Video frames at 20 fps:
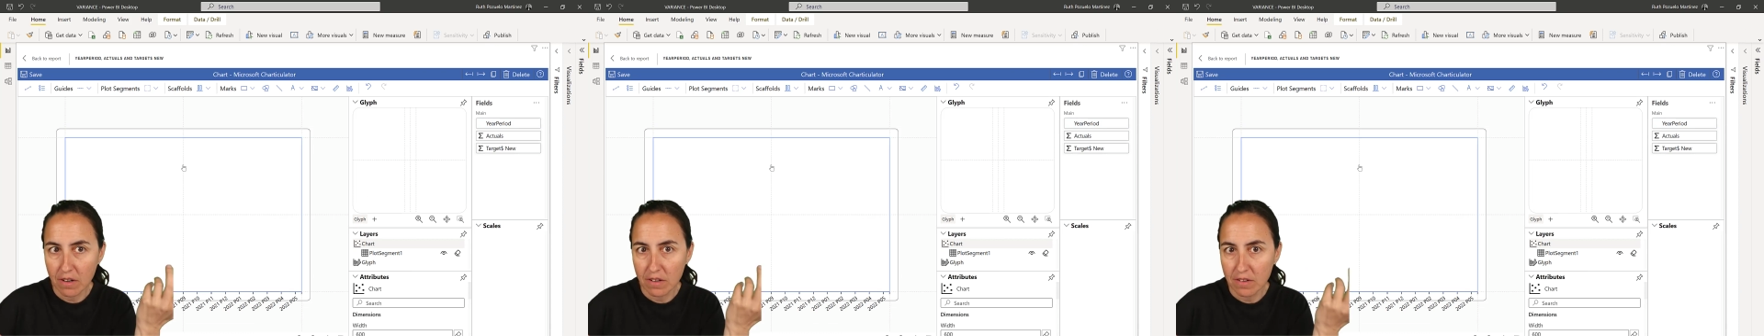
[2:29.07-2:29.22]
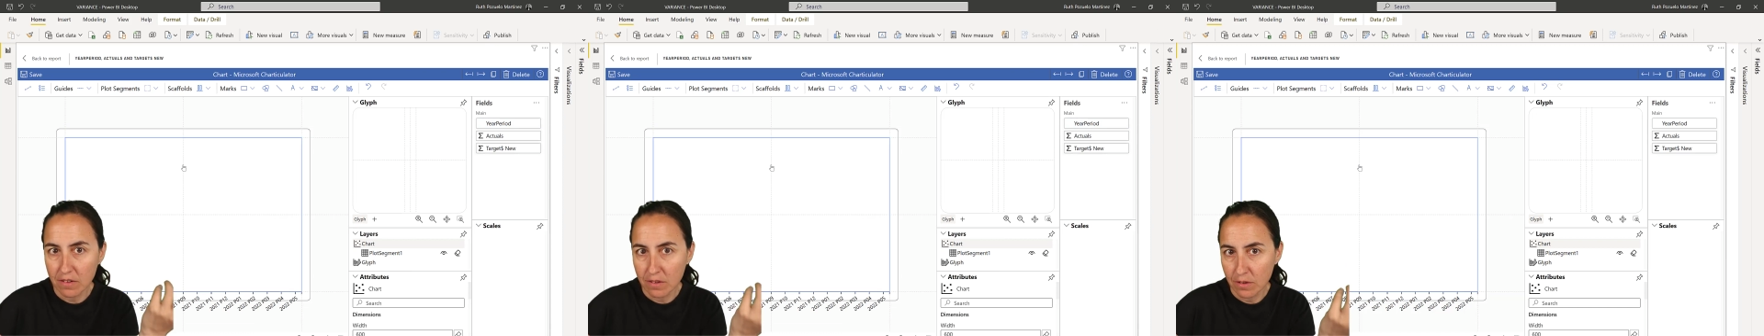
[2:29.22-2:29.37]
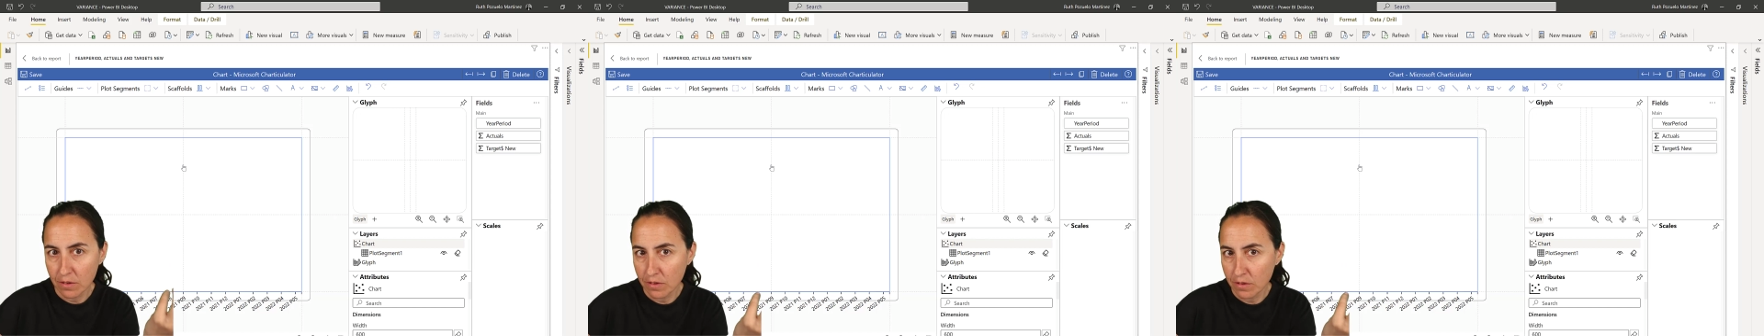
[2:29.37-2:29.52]

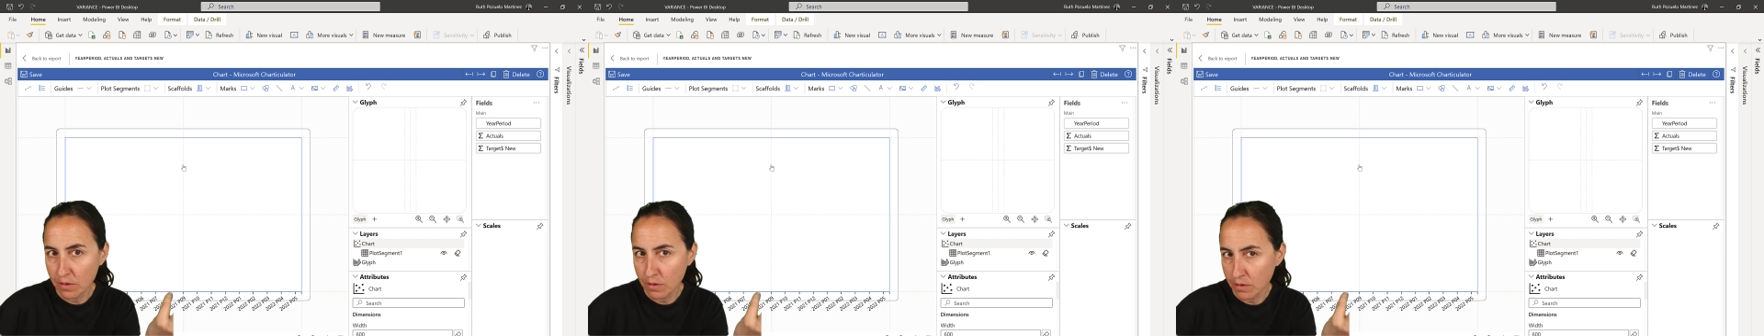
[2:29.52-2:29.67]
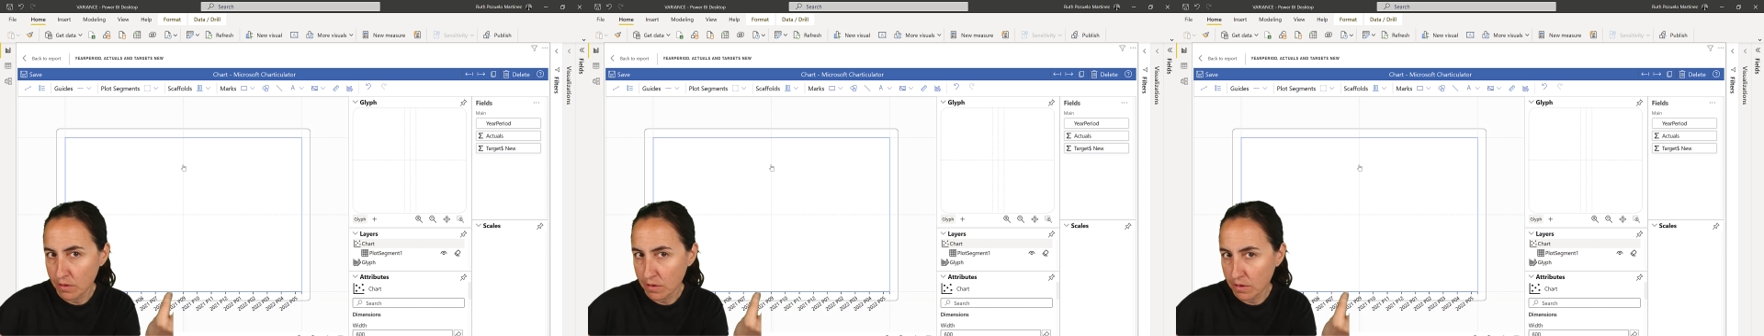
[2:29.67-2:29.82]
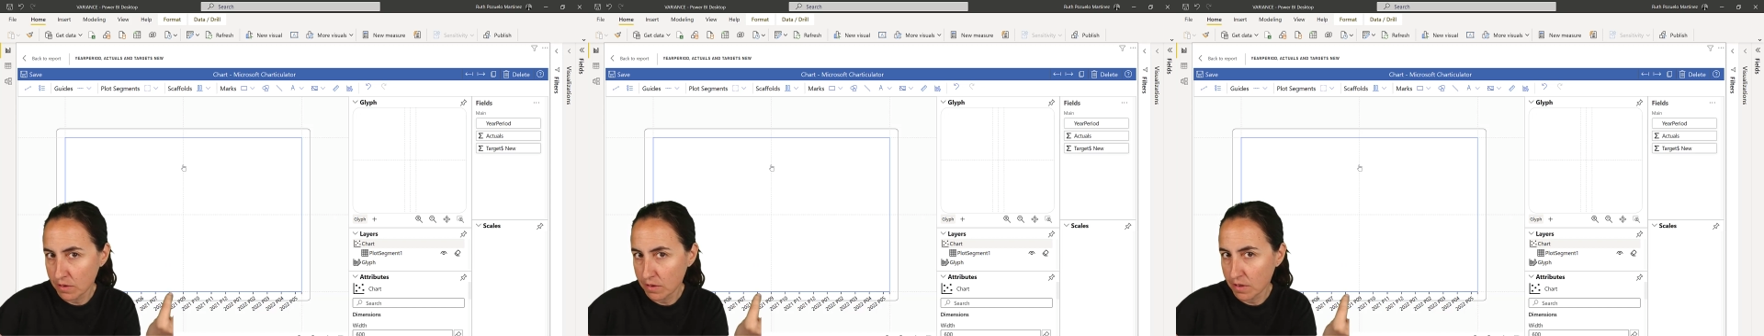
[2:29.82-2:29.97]
you
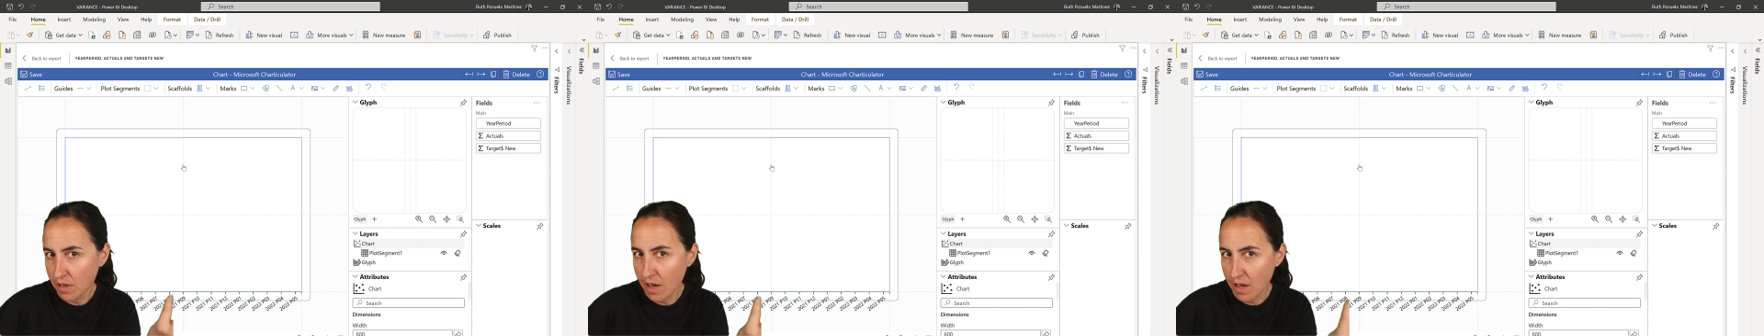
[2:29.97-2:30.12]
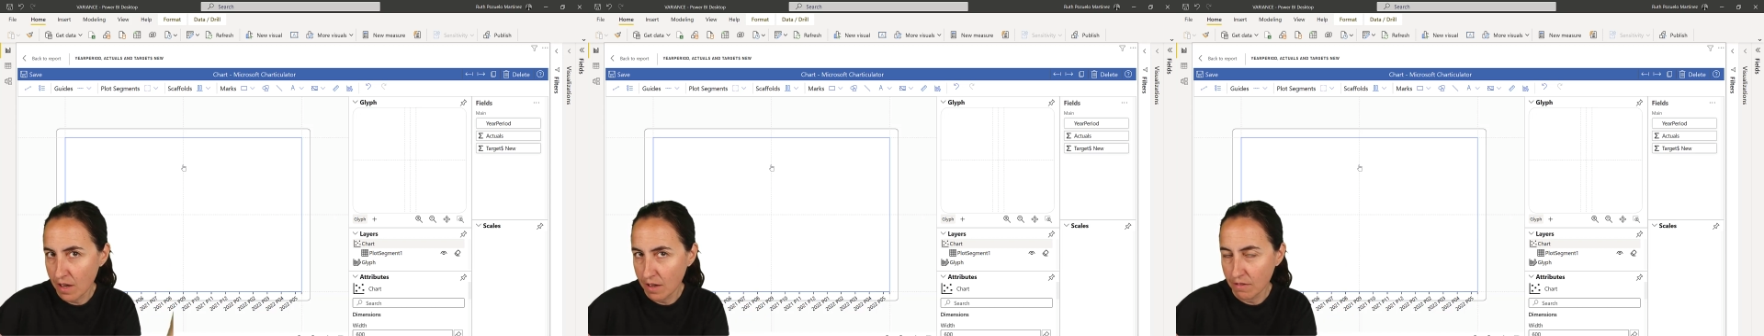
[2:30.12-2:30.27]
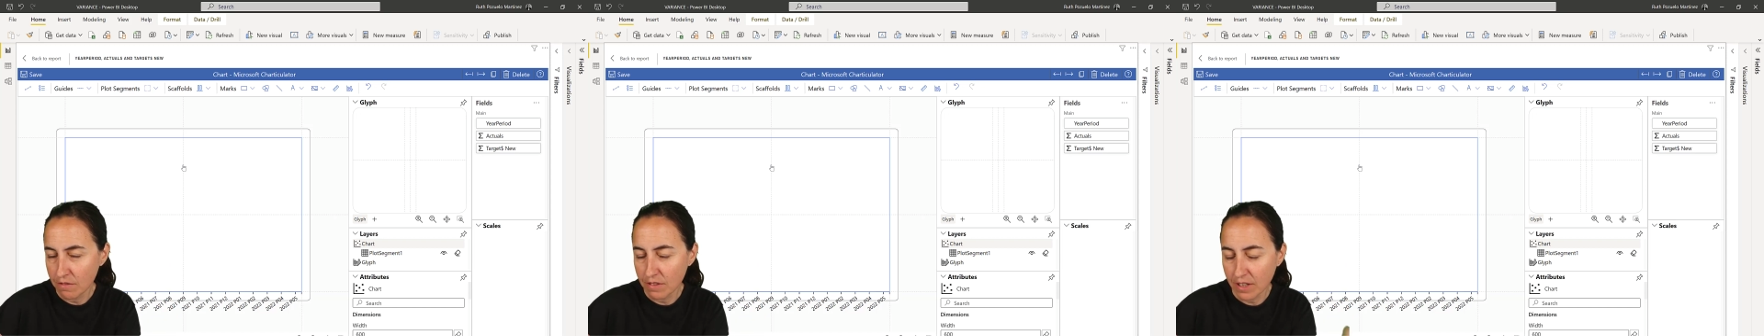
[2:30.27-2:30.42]
use
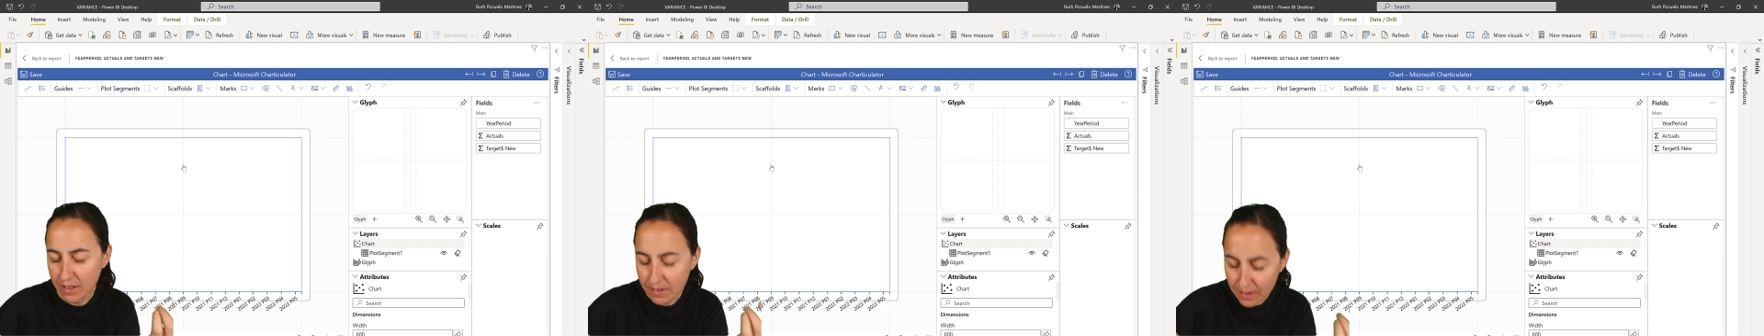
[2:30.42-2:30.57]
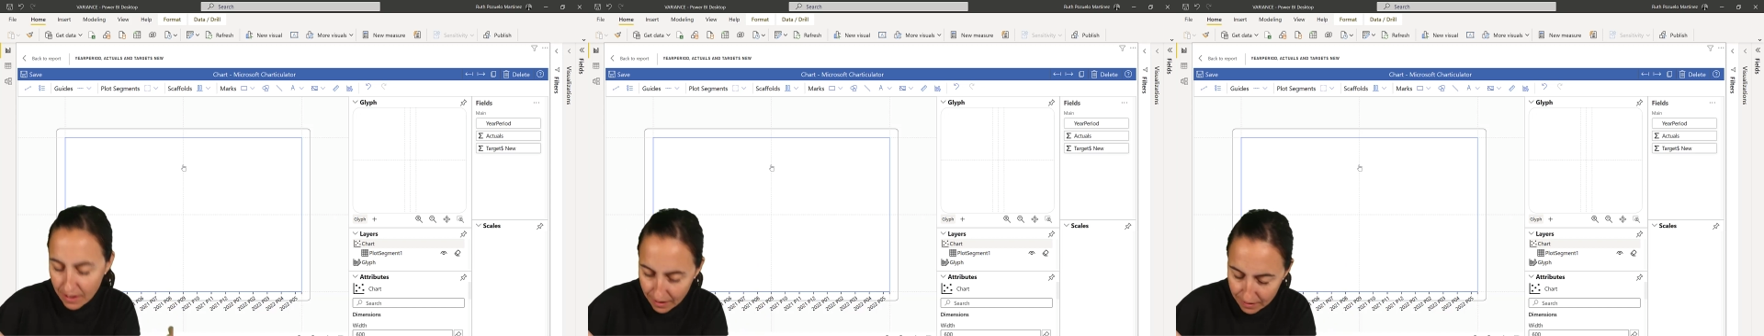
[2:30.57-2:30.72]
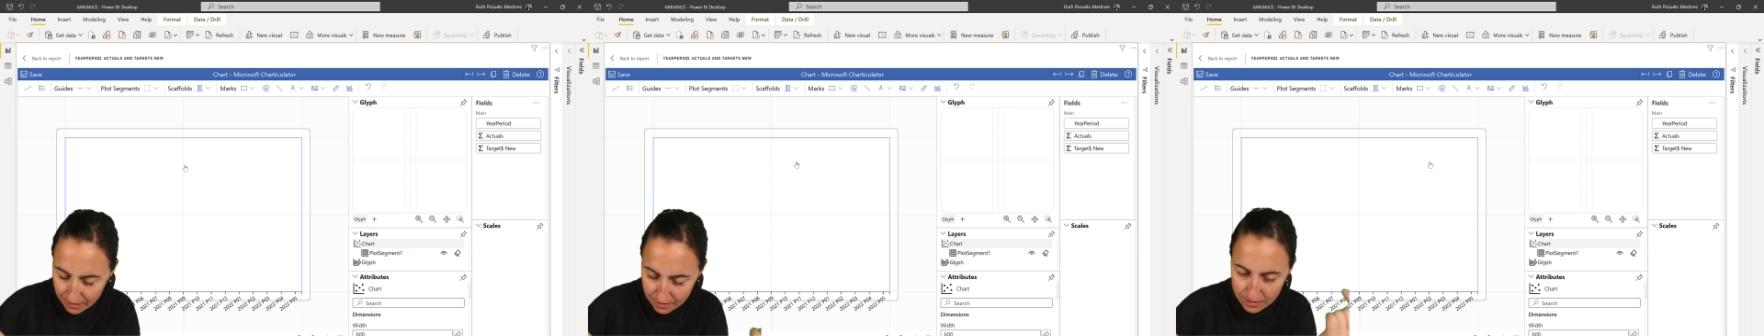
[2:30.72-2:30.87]
a
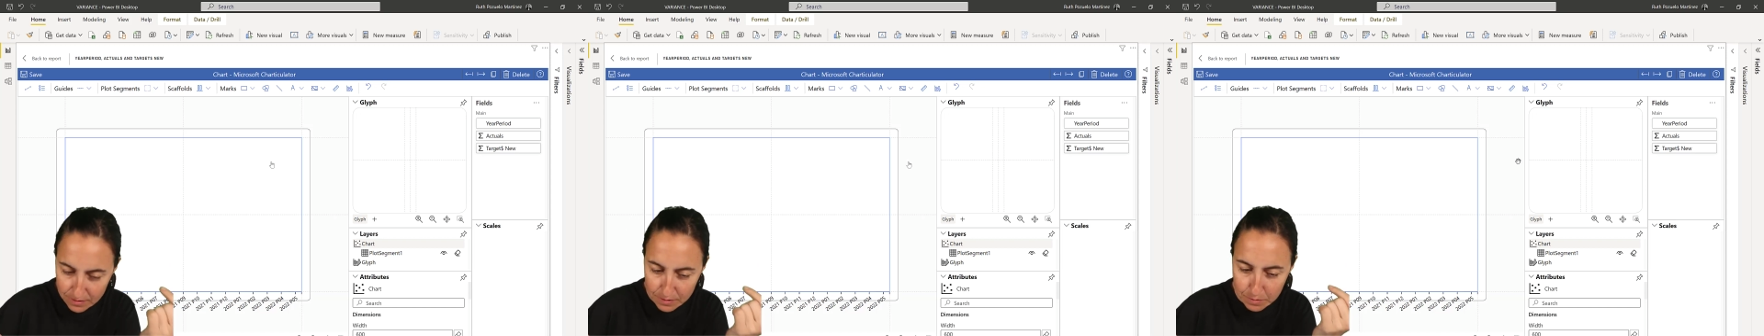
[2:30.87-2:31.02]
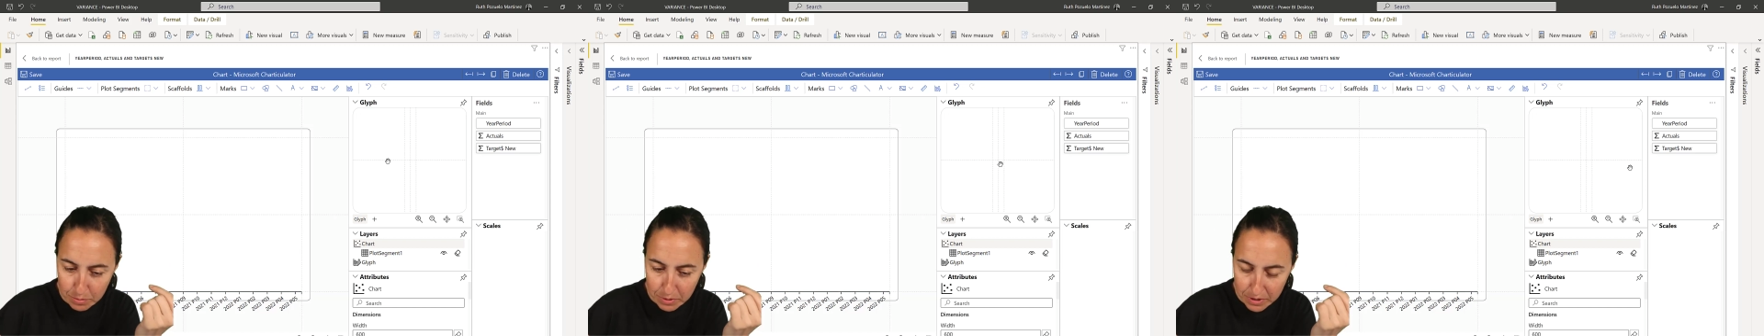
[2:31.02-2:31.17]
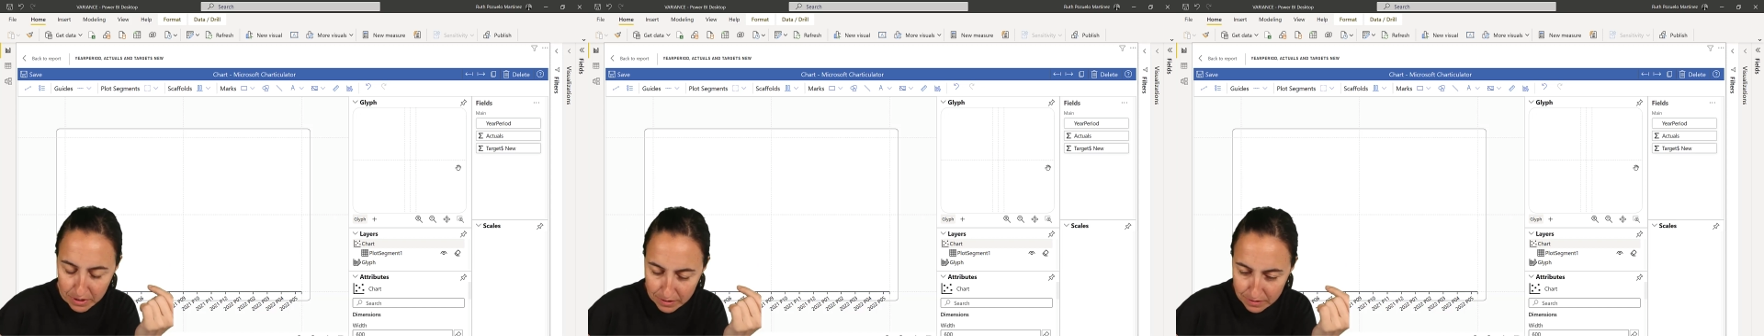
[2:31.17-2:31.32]
rectangle,
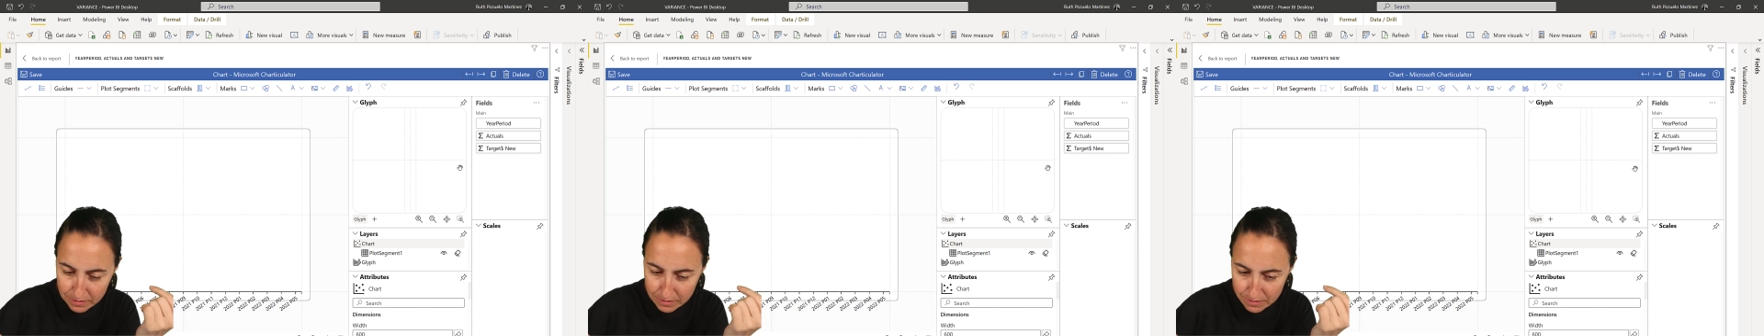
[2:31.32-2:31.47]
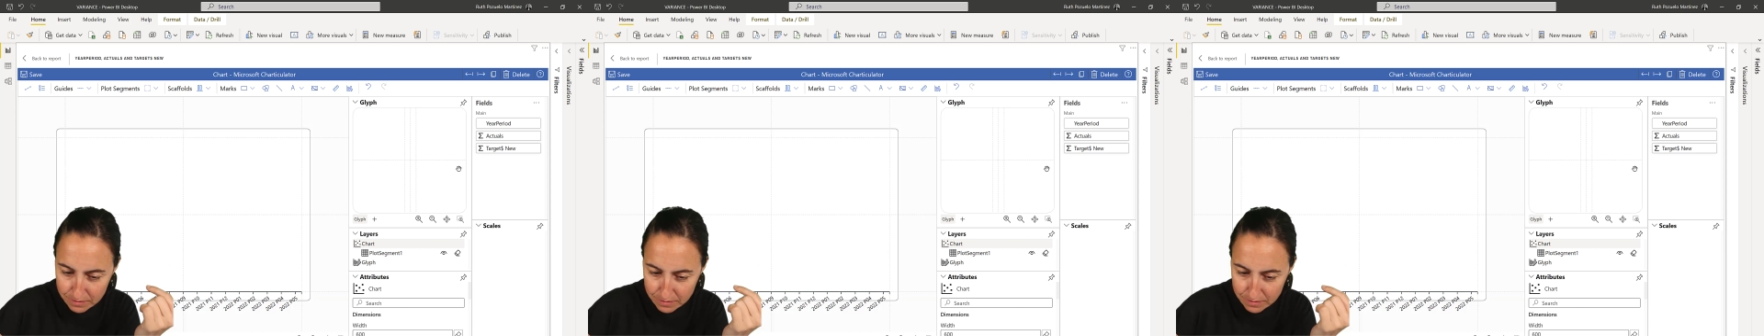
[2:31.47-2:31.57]
but